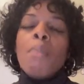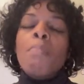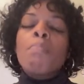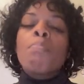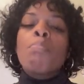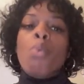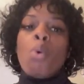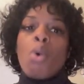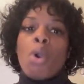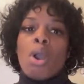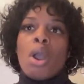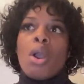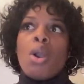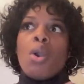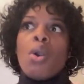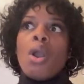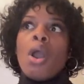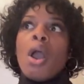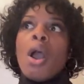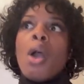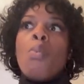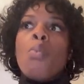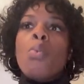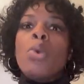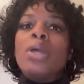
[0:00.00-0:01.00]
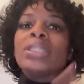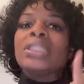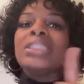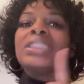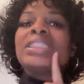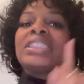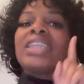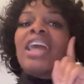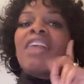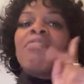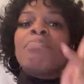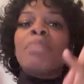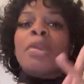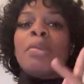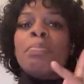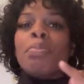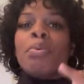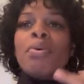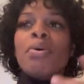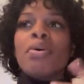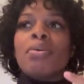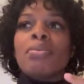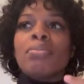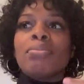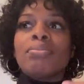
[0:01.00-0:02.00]
more. When the deaf
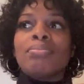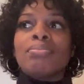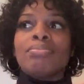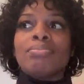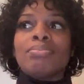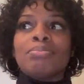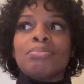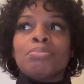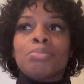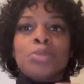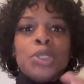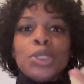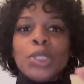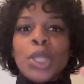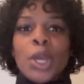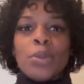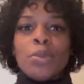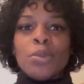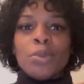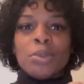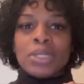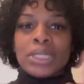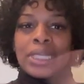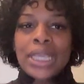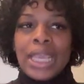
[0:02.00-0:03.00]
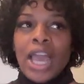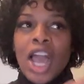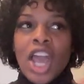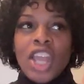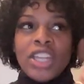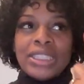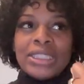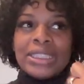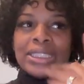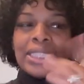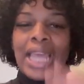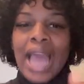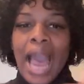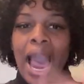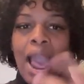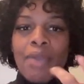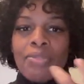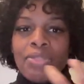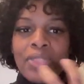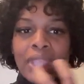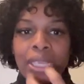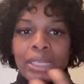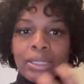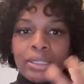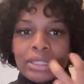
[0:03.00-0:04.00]
people, you can't understand how
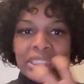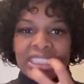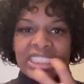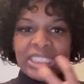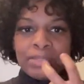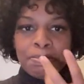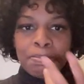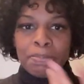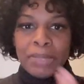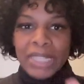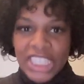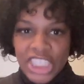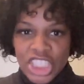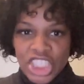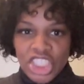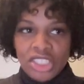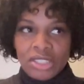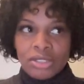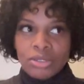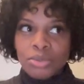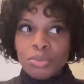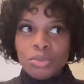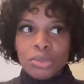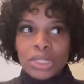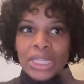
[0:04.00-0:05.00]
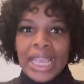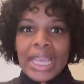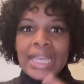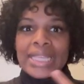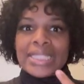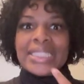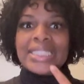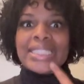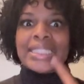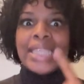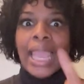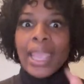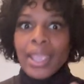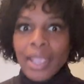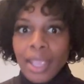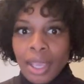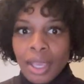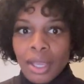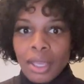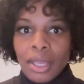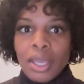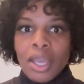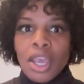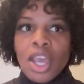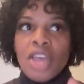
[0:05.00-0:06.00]
they speak. You can't say
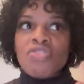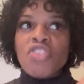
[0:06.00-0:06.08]
it.